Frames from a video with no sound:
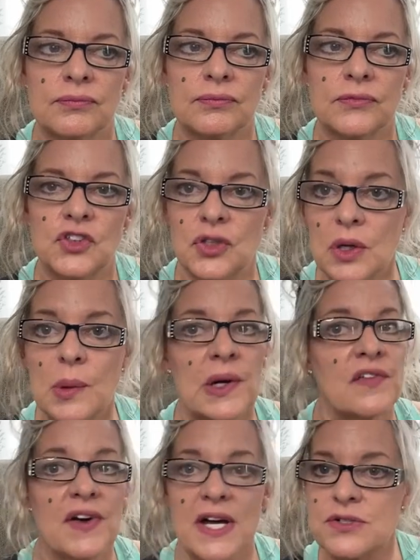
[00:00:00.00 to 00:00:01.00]
She'll get rid
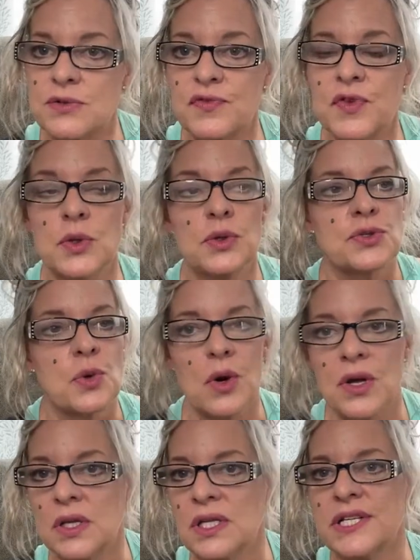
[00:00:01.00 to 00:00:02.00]
of fossil fuels,
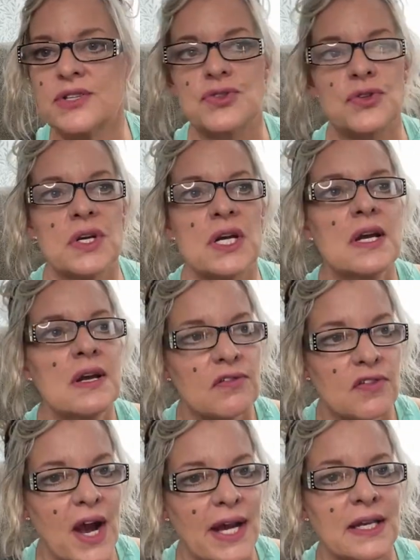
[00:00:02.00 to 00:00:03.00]
oil industry,
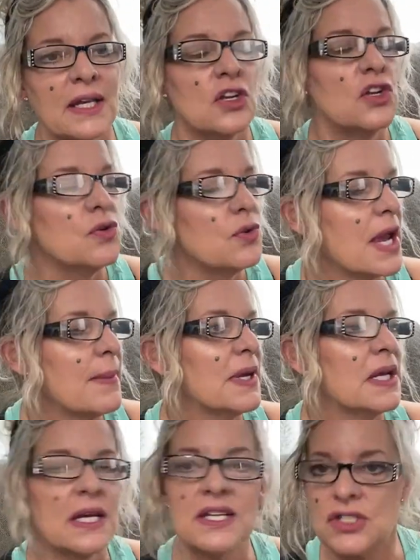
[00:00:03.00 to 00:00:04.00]
fracking, you name
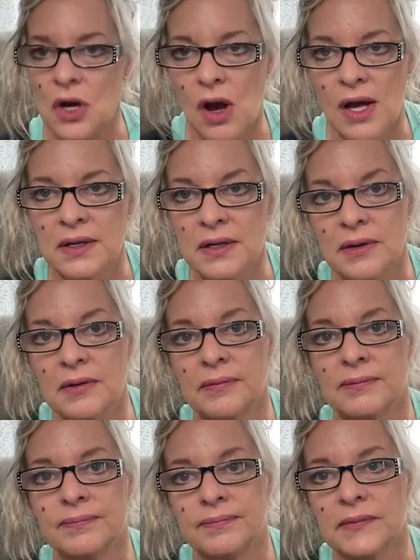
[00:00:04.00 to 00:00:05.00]
it, it's gone.
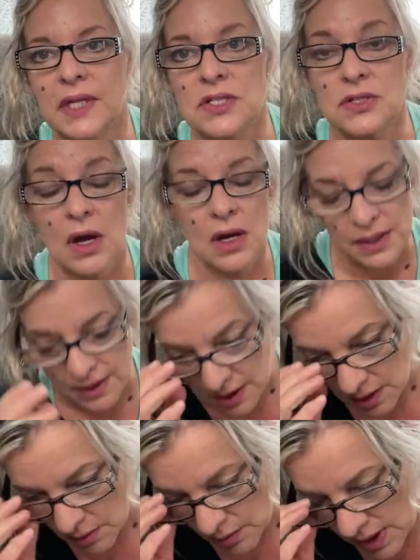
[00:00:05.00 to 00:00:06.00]
It's gone.
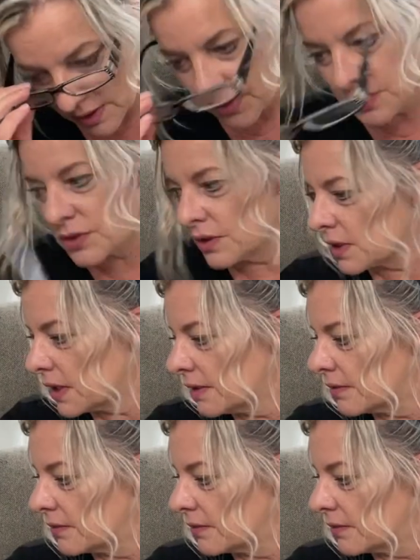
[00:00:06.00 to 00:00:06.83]
Why are these crooked?